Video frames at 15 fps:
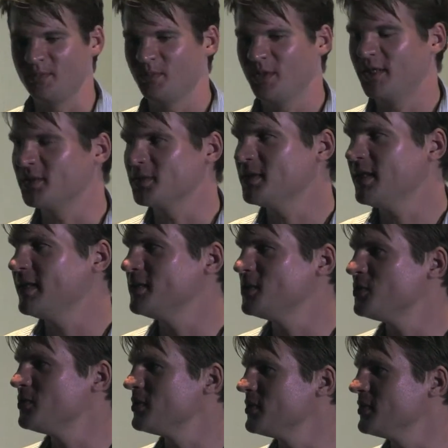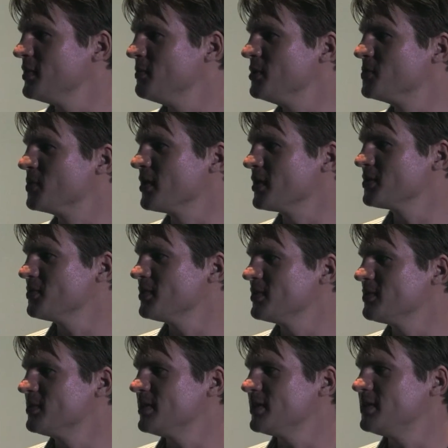color scientist for ImageWorks
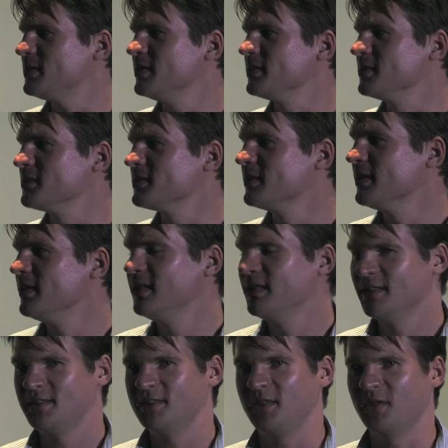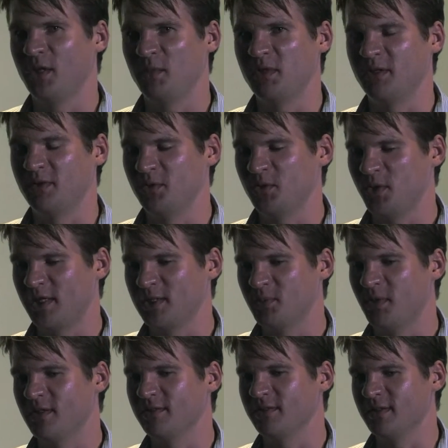for 6 years. So, I mean, it was, as
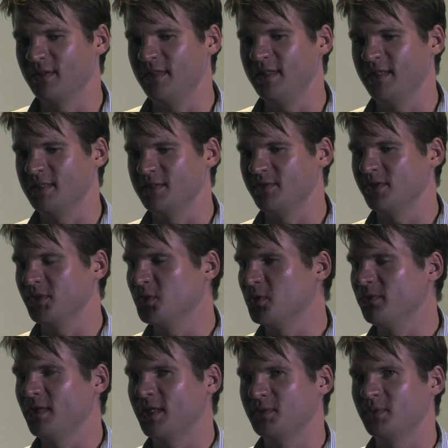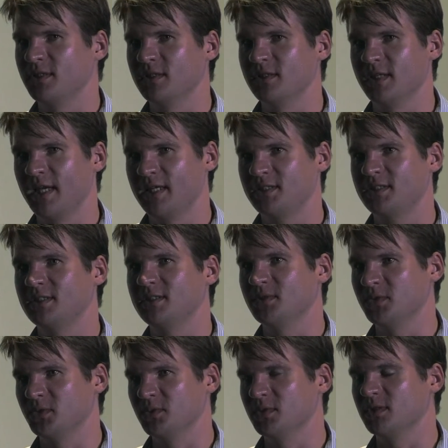part of the thing, as visual effects went international, it
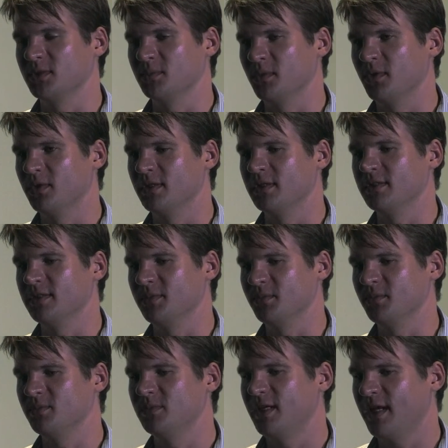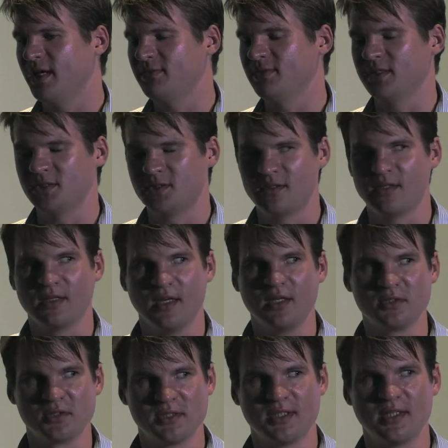was really important to have like strong
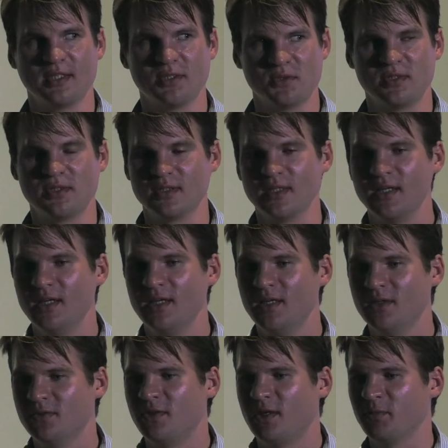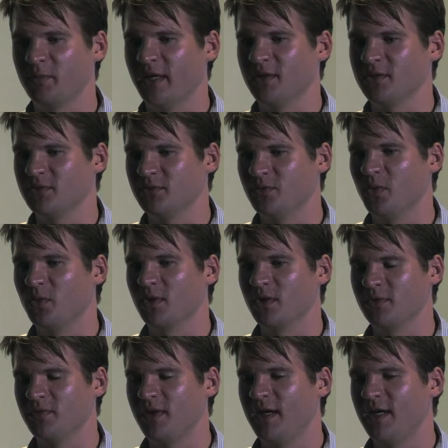color science when you're farming out to 4 or
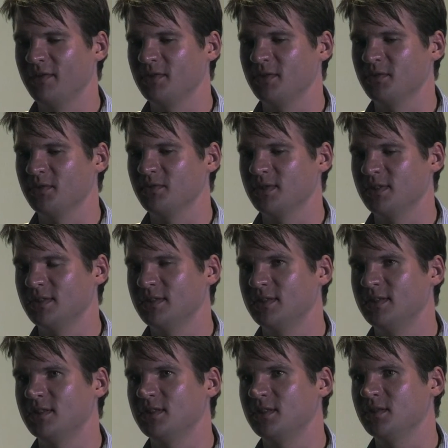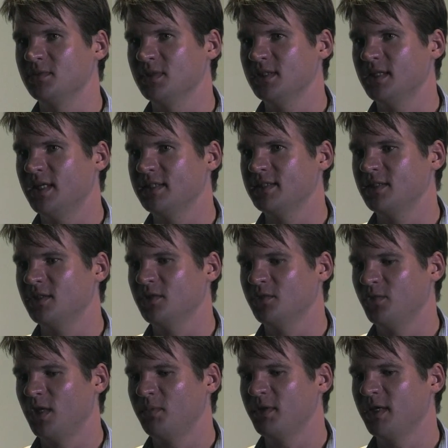5 different facilities, and you realize that you're
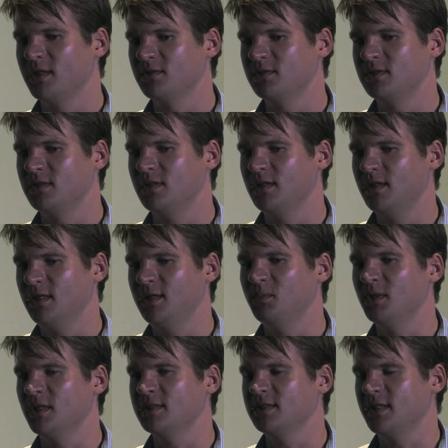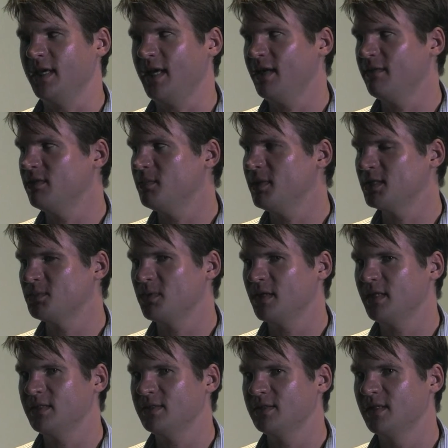farming out to them because they have the best
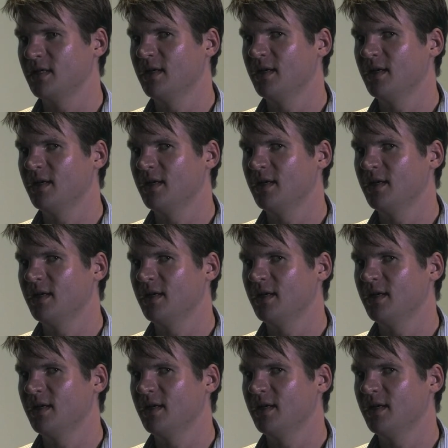price.